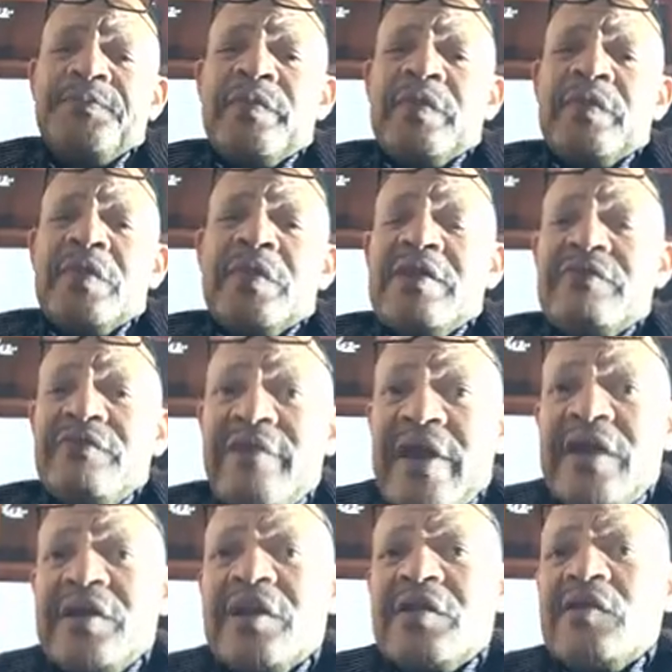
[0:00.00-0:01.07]
They
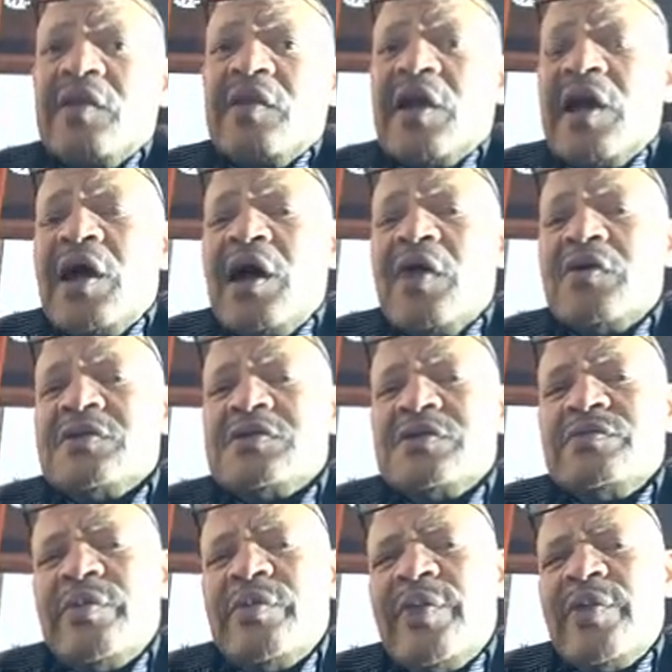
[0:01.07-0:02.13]
invaded their house in
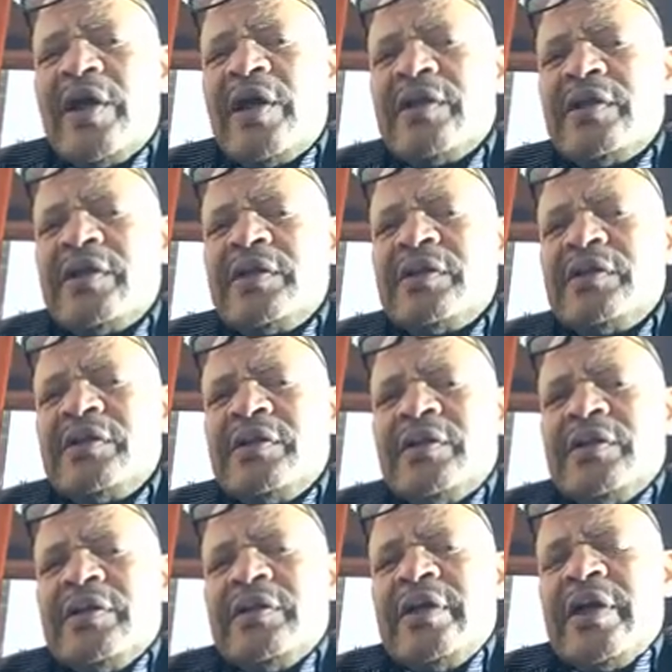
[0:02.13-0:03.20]
Babane,
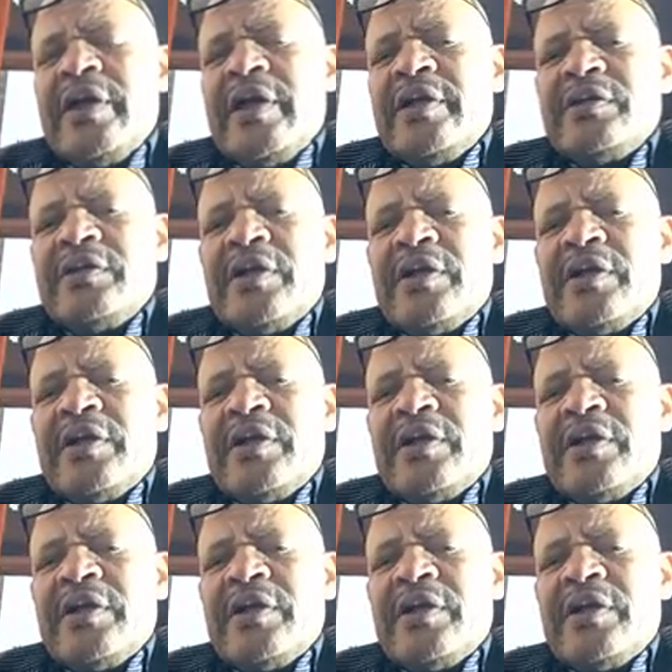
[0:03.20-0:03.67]
and